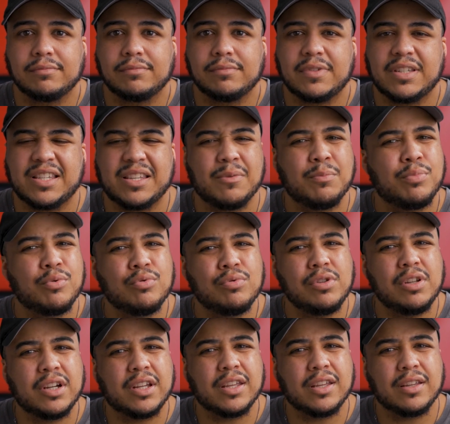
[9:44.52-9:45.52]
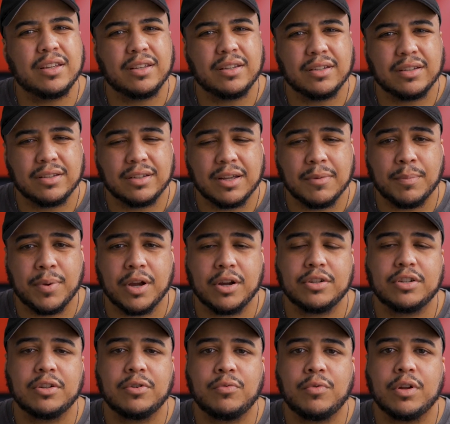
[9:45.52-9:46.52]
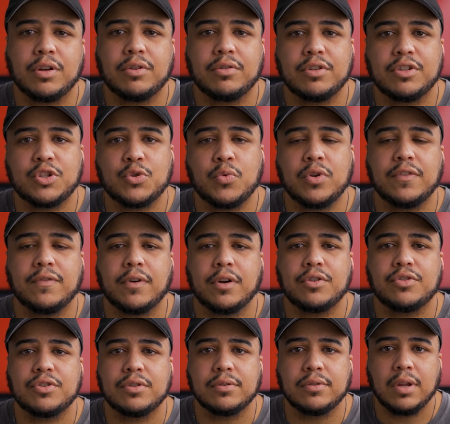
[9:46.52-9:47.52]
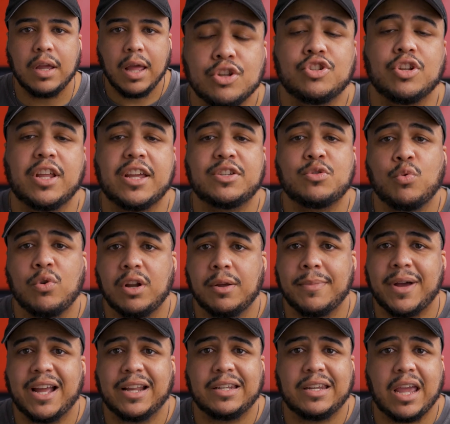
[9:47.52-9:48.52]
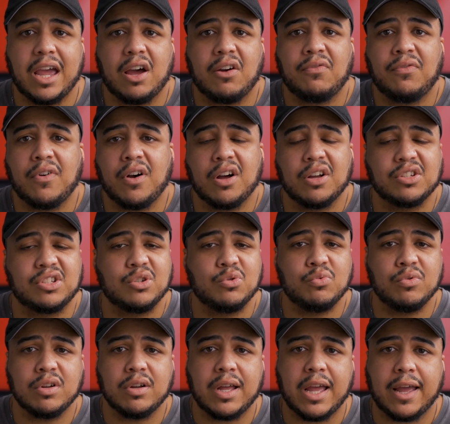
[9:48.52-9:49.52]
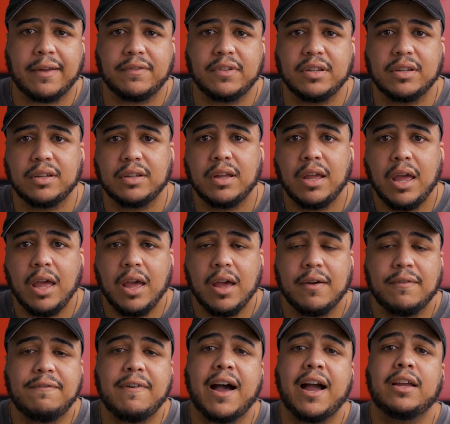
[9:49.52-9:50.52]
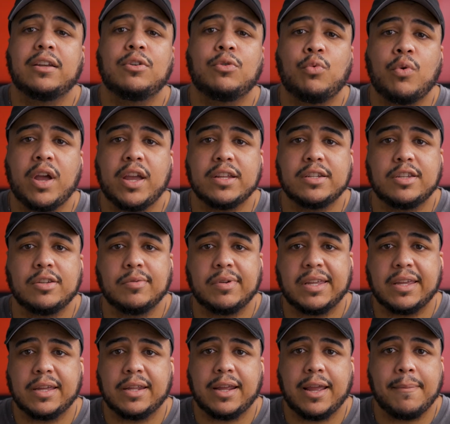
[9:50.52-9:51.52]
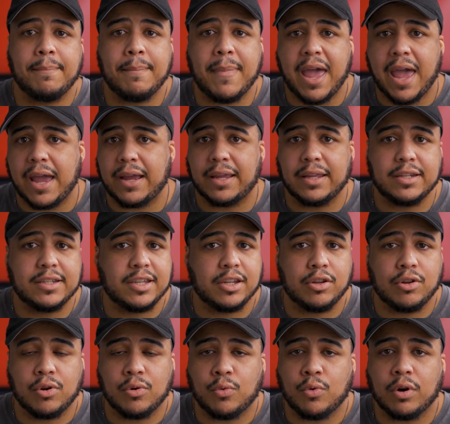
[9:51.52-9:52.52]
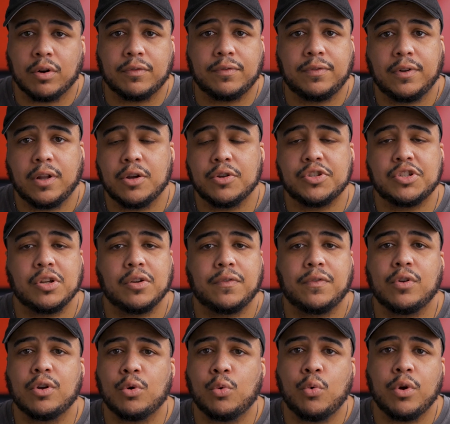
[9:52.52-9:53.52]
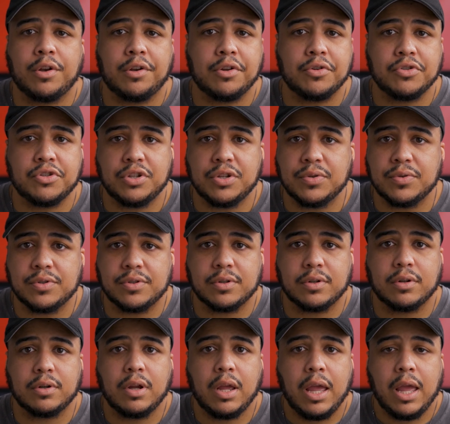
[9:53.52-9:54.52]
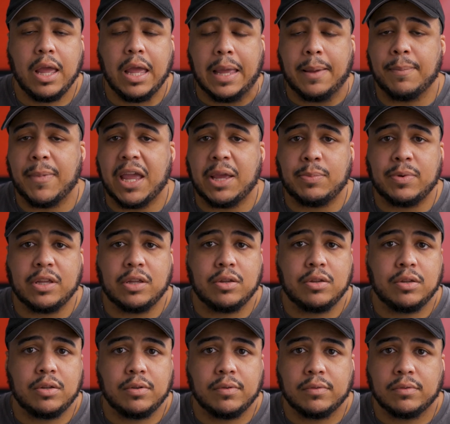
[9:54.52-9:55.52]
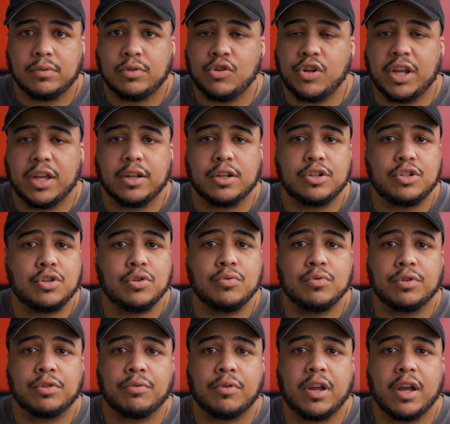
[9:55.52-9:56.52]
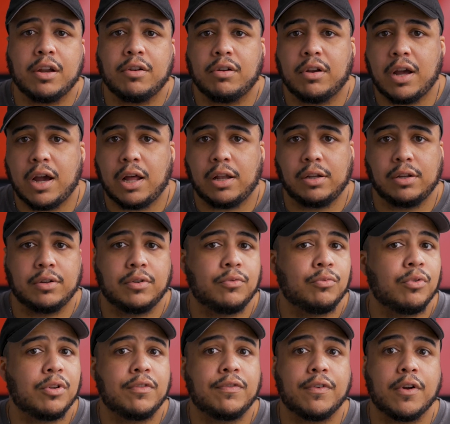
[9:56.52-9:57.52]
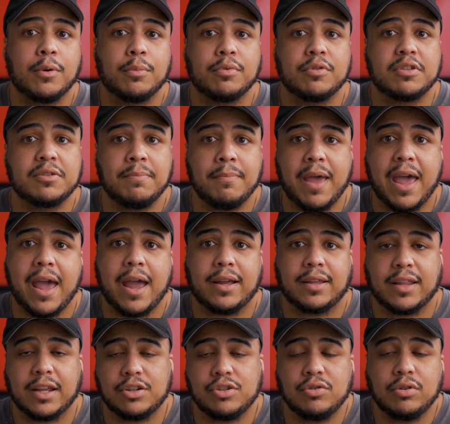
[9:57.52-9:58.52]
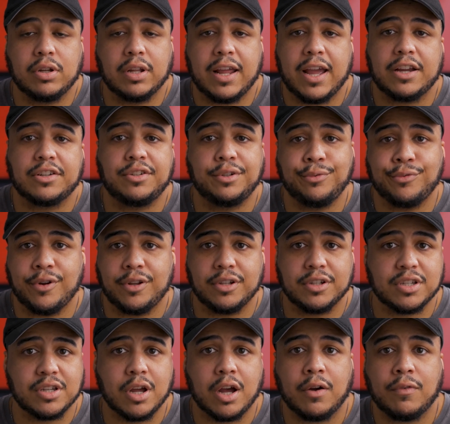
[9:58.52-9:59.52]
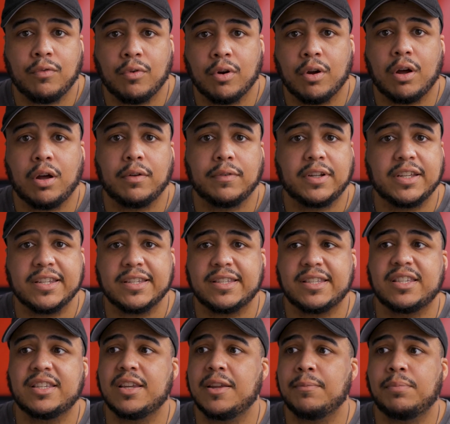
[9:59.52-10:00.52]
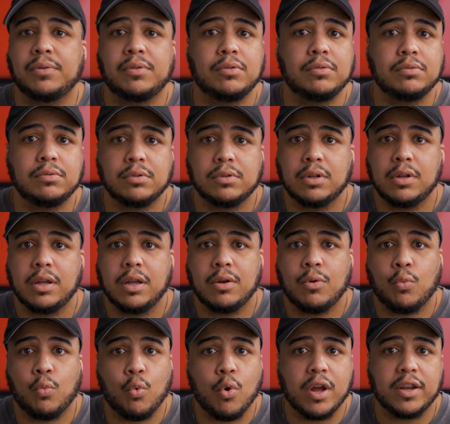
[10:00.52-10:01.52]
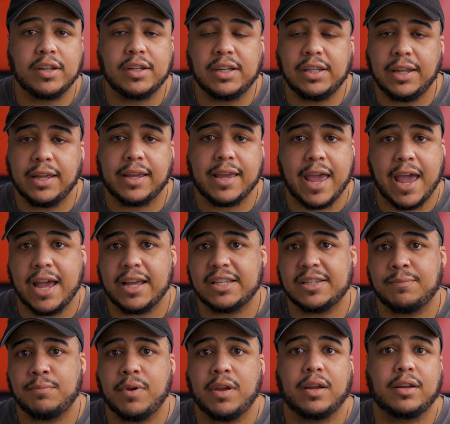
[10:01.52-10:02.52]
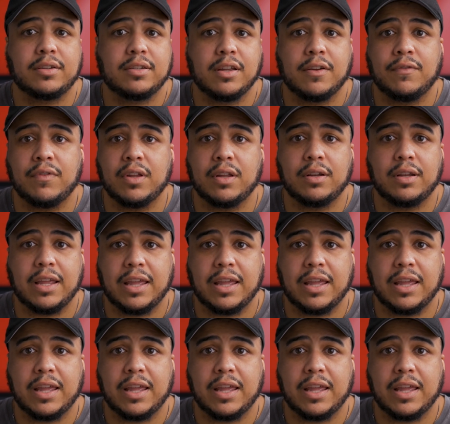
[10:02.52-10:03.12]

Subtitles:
simple looking compared to the one on the suite version. So that's one of my downfalls. You will have to find a way to get a Mac into your workflow. So if you're a Windows user, maybe you get a $200 or $300 refurbished Mac that you could actually run the software off, because simple one-click aspect of it